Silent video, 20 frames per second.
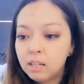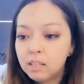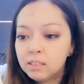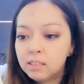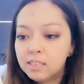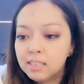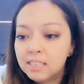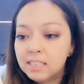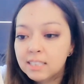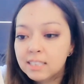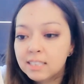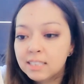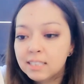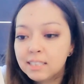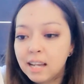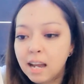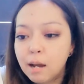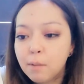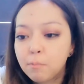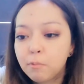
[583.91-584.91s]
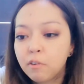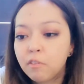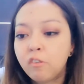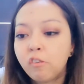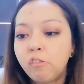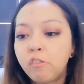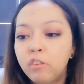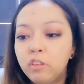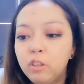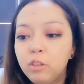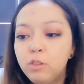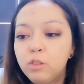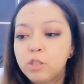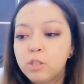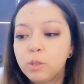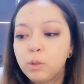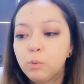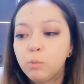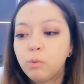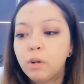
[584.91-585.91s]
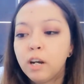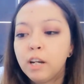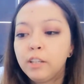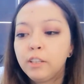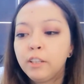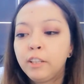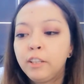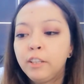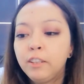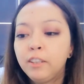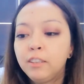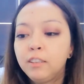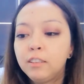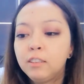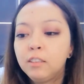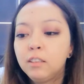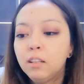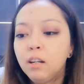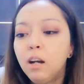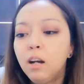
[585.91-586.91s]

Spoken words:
This is a Time Revolution White Cure